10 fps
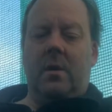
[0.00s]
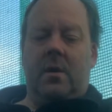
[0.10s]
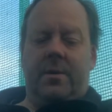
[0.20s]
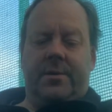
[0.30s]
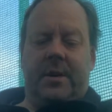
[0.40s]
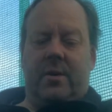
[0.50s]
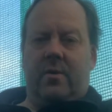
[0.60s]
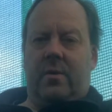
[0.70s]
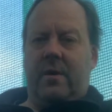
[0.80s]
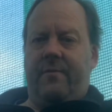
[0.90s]
So we
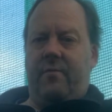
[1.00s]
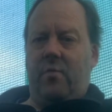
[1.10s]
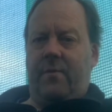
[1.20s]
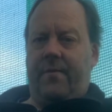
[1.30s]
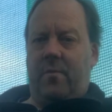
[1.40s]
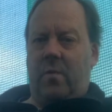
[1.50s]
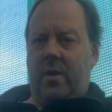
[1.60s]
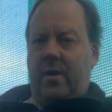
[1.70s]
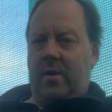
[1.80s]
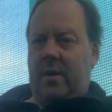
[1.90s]
could have a rule for one
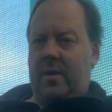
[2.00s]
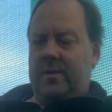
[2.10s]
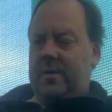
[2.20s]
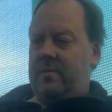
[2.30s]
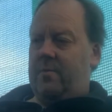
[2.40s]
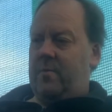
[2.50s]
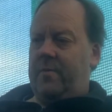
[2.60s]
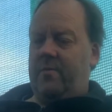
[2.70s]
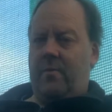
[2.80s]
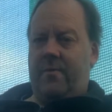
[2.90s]
in England and another
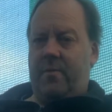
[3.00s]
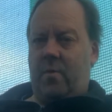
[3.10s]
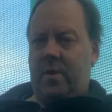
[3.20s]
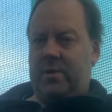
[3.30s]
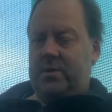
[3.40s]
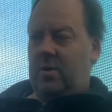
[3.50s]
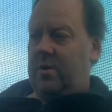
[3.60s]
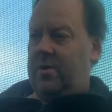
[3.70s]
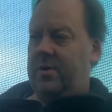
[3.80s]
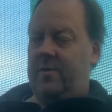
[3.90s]
rule for one in
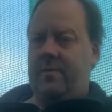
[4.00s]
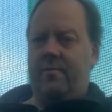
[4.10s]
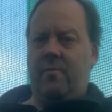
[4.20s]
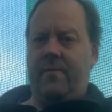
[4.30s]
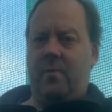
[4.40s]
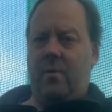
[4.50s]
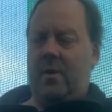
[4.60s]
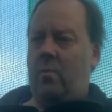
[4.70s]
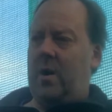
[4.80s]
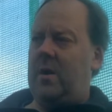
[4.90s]
Scotland, another rule for one
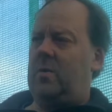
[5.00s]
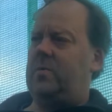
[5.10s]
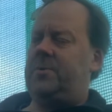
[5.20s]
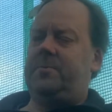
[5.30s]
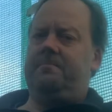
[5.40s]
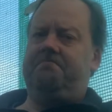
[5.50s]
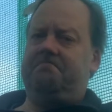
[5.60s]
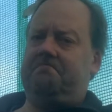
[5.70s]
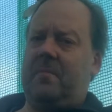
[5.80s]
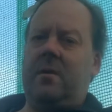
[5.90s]
in Wales.
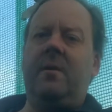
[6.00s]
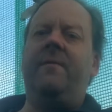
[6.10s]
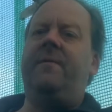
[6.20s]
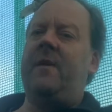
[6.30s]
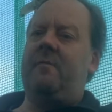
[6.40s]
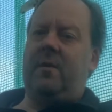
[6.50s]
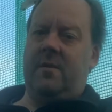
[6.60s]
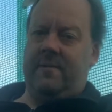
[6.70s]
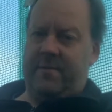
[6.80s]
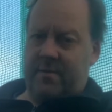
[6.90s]
Very
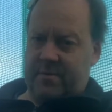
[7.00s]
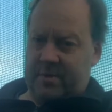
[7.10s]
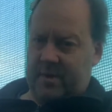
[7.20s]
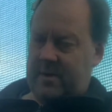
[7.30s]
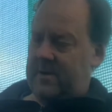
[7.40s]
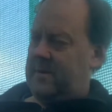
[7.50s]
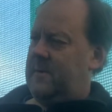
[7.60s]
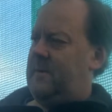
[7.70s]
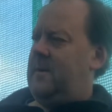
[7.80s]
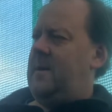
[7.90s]
confusing.
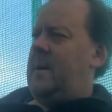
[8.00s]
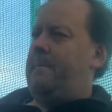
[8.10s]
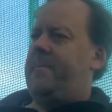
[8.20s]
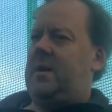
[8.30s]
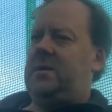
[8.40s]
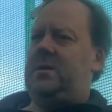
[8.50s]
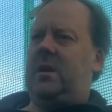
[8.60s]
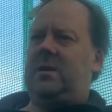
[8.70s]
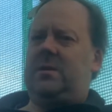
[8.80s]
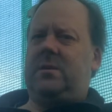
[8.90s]
But
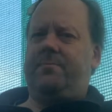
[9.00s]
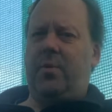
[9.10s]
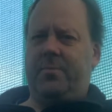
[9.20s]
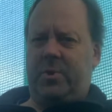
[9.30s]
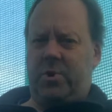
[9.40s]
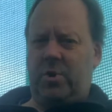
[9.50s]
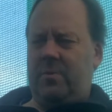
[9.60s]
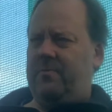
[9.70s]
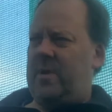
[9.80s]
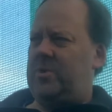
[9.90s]
yes, pubs are shut,
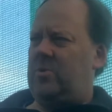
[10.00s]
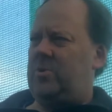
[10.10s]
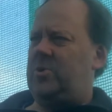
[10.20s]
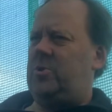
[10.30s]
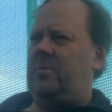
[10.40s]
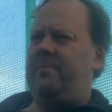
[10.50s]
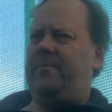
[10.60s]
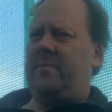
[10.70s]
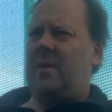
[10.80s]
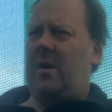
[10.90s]
restaurants are shut.
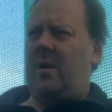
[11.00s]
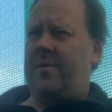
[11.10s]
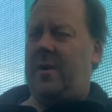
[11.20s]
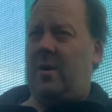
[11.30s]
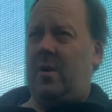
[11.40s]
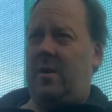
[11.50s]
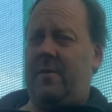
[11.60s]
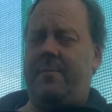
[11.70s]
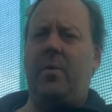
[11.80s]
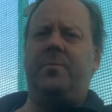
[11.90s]
I think a lot of
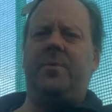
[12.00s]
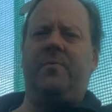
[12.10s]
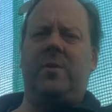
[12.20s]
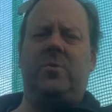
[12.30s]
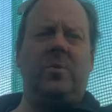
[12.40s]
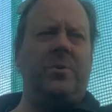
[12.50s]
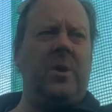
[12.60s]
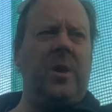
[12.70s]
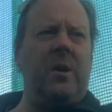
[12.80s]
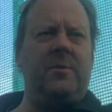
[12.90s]
the pubs and restaurants are
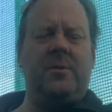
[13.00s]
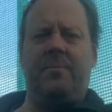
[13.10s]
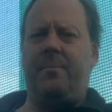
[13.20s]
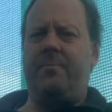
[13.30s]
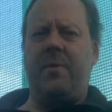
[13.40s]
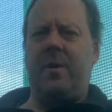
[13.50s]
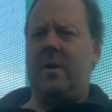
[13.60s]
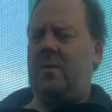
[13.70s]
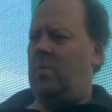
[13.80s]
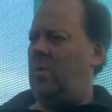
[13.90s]
going to go to
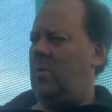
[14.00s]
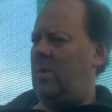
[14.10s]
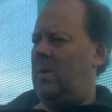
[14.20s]
the wall.